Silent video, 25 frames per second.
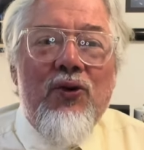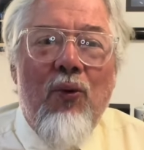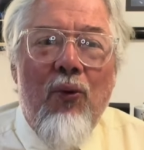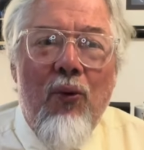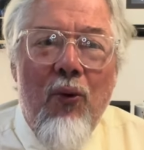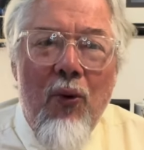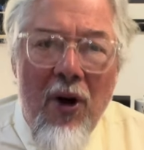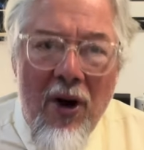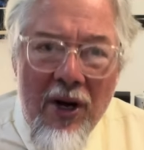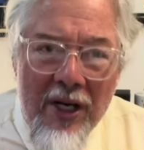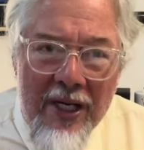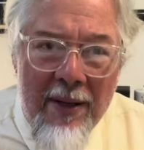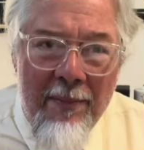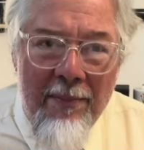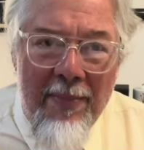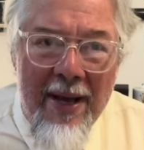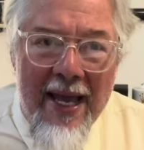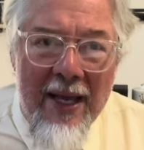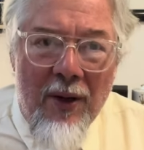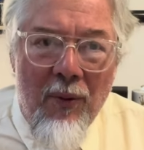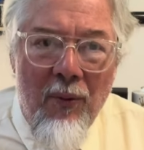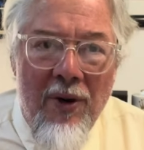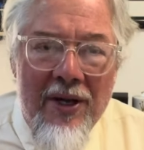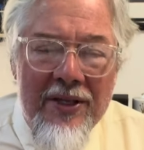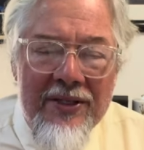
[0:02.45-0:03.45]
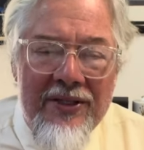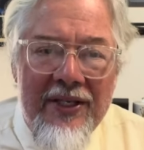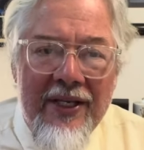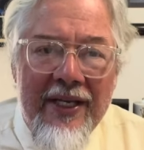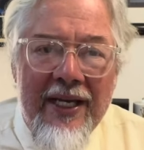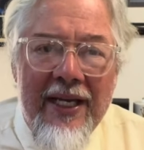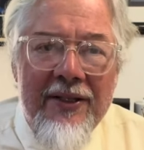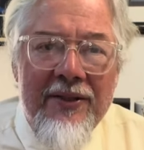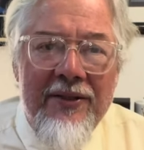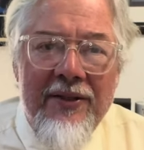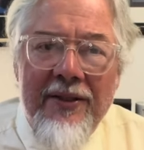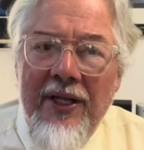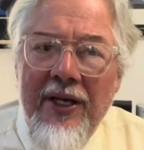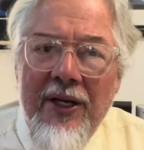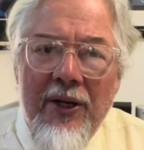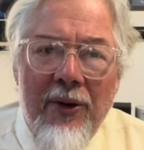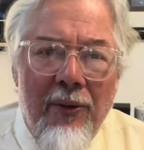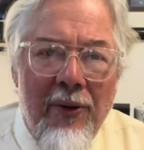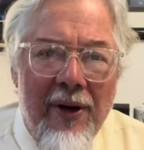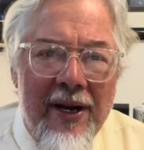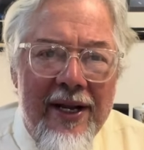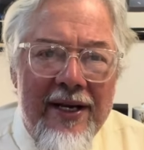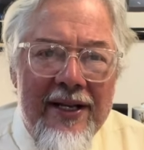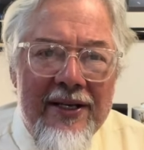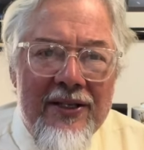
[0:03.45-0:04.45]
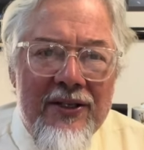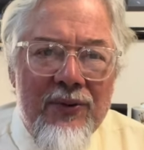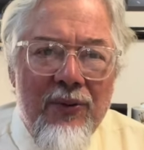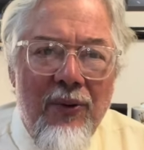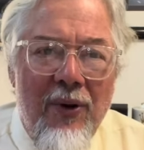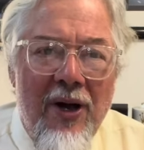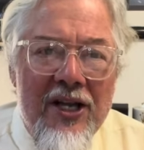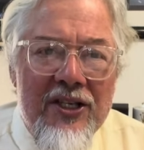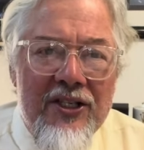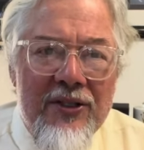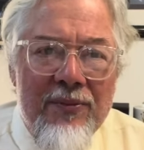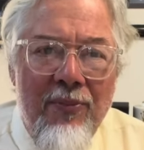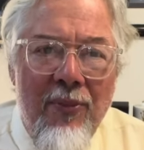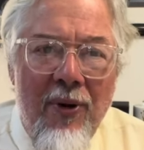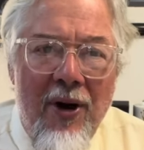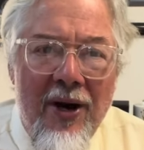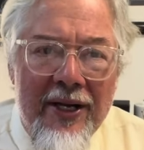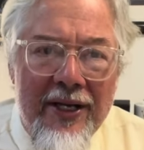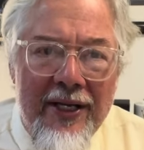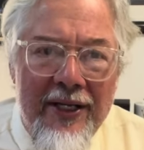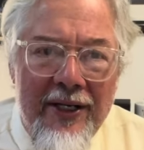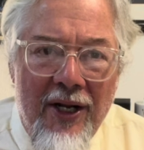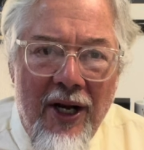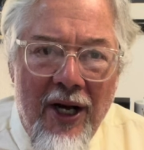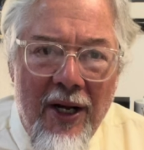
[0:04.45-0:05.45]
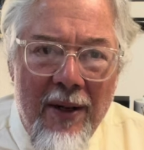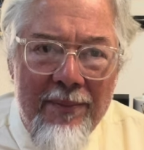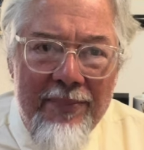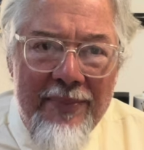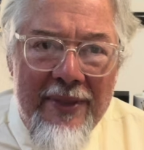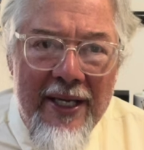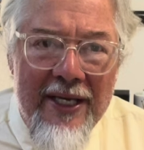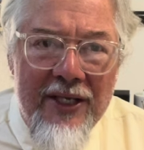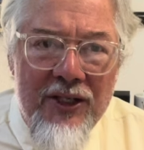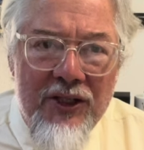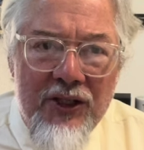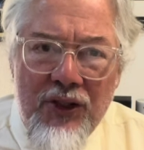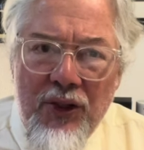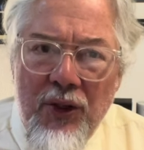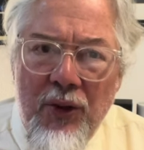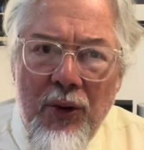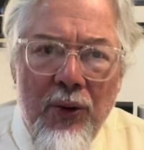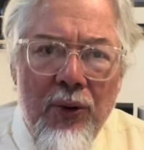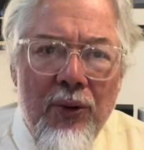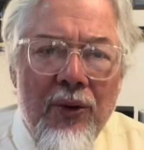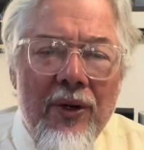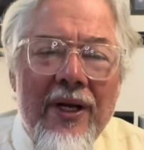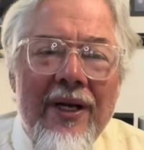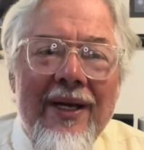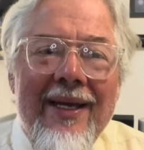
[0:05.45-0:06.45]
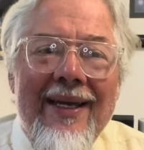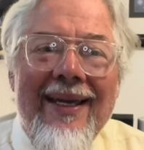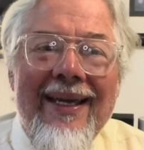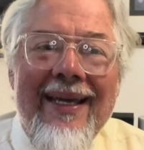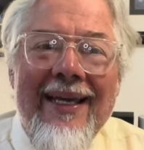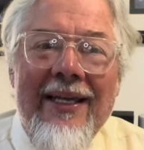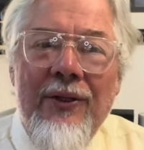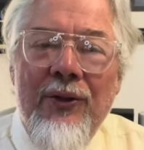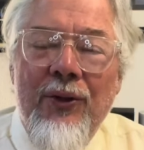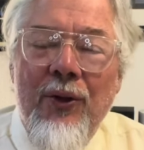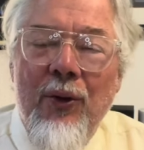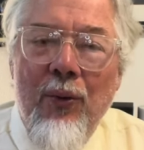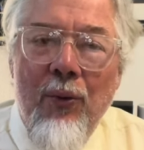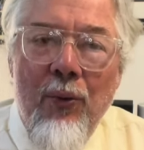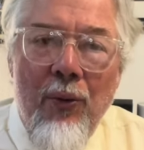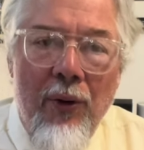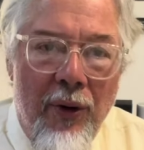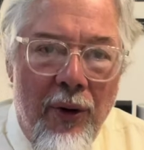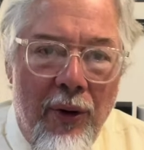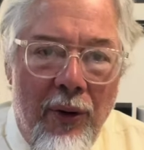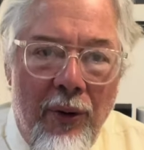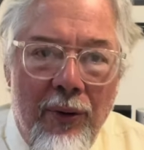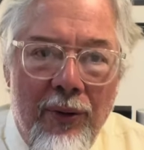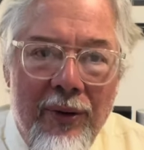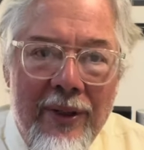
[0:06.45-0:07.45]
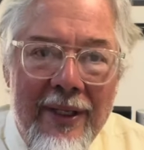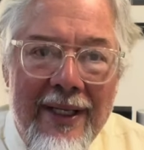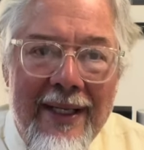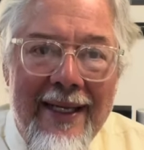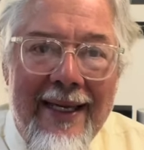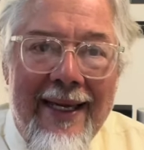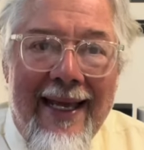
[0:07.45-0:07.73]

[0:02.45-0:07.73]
welcome back once again to the greatest watch market update show in the world.